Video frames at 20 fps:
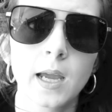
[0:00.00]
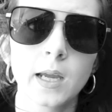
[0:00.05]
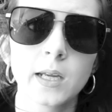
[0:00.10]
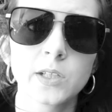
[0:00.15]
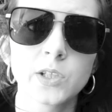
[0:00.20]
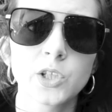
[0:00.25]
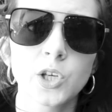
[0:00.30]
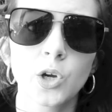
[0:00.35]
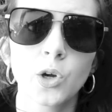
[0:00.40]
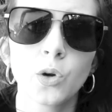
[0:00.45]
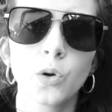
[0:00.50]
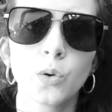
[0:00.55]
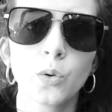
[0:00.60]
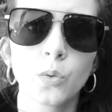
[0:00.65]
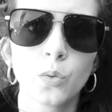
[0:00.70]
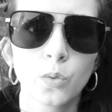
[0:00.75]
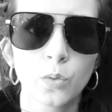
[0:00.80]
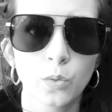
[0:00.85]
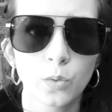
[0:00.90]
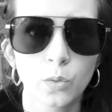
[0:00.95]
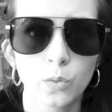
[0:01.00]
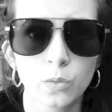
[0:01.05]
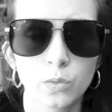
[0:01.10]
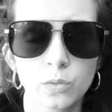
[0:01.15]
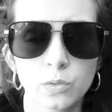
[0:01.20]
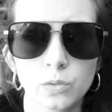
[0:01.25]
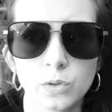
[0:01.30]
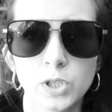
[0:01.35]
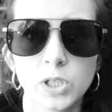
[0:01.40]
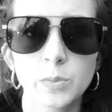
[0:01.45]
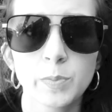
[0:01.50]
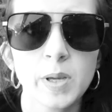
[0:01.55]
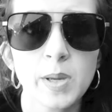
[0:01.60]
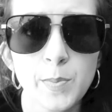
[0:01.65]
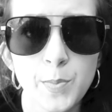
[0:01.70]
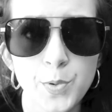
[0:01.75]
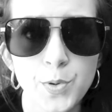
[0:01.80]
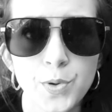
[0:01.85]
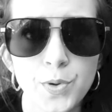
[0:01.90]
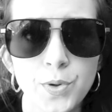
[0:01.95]
And so to the
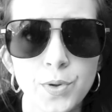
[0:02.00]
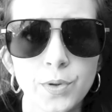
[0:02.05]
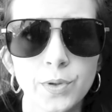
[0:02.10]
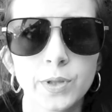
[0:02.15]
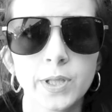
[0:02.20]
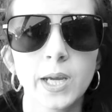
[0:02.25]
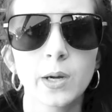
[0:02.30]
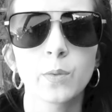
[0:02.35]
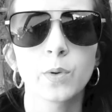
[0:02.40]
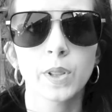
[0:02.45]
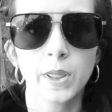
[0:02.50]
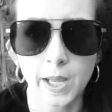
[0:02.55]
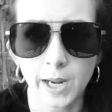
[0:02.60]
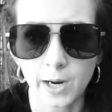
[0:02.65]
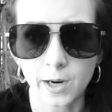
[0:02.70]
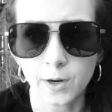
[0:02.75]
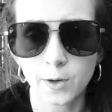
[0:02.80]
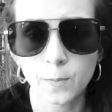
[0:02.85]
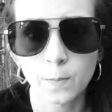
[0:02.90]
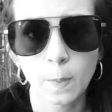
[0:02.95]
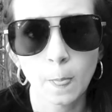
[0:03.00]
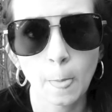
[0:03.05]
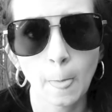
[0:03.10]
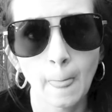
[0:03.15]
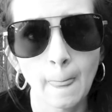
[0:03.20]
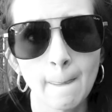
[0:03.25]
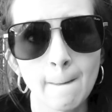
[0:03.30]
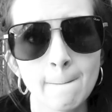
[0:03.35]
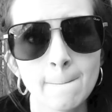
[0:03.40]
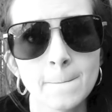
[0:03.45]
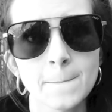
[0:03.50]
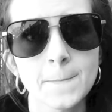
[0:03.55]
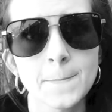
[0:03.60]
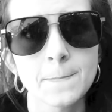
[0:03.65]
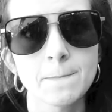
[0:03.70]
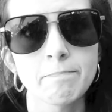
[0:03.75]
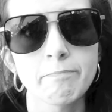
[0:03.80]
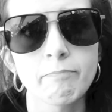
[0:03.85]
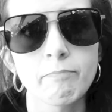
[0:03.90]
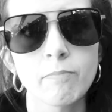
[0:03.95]
people that were there,
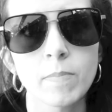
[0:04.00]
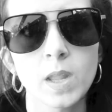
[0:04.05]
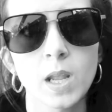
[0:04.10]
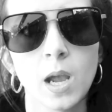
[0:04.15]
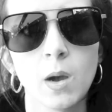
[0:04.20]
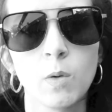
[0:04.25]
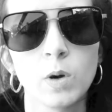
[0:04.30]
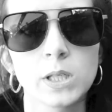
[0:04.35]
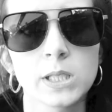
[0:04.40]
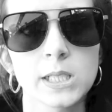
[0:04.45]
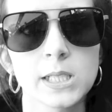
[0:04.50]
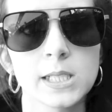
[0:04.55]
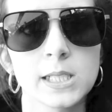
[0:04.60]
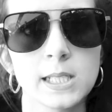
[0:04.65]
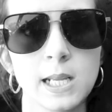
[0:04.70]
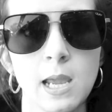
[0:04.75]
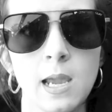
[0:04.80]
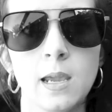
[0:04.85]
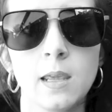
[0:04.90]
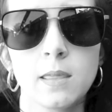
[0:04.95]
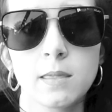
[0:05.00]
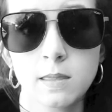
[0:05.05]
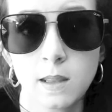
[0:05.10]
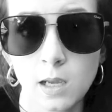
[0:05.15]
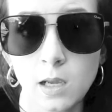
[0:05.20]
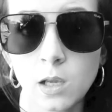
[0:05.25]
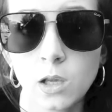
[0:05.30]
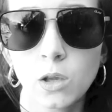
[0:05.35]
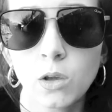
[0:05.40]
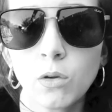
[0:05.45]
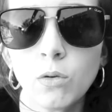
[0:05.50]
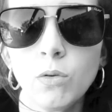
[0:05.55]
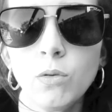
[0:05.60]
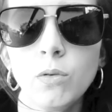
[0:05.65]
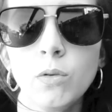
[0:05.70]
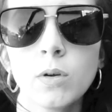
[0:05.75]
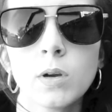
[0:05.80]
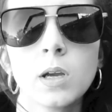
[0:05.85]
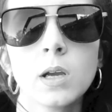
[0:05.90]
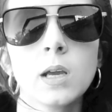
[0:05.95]
I want to say thank you,
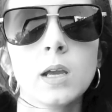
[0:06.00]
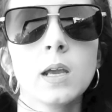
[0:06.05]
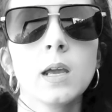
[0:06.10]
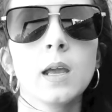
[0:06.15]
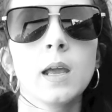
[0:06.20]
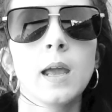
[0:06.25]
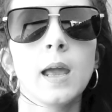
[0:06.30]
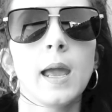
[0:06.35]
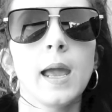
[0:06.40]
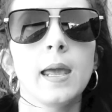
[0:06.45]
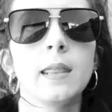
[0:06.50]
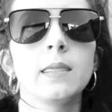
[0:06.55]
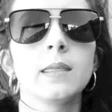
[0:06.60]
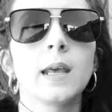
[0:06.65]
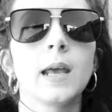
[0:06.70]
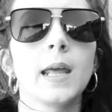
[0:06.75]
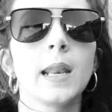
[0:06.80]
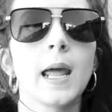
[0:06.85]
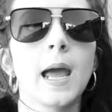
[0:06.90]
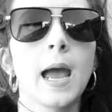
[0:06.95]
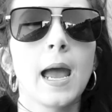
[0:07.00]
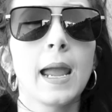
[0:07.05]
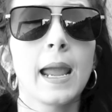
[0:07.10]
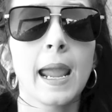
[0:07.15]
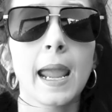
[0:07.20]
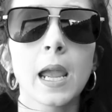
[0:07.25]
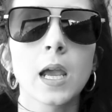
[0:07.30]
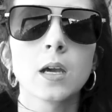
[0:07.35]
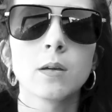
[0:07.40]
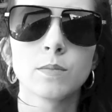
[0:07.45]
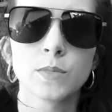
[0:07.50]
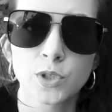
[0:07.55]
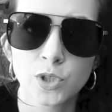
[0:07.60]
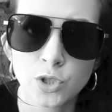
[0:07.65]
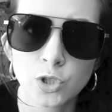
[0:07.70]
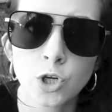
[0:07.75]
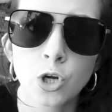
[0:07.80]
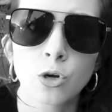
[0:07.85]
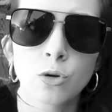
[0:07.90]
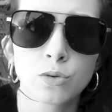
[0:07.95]
and that I am
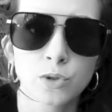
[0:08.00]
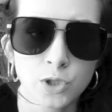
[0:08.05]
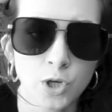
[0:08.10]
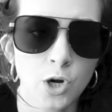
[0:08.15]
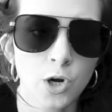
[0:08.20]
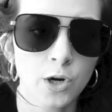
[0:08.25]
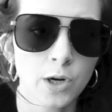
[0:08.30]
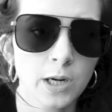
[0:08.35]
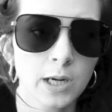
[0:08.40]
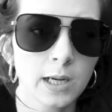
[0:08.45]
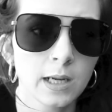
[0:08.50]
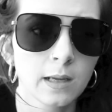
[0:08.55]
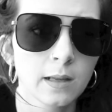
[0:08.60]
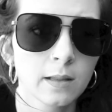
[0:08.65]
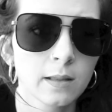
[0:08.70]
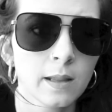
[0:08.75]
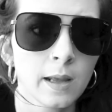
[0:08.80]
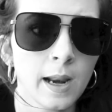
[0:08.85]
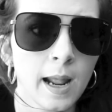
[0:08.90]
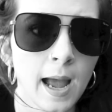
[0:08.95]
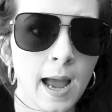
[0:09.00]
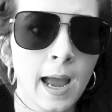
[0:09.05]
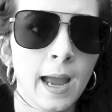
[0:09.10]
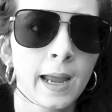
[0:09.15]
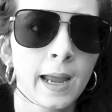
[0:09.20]
so sorry that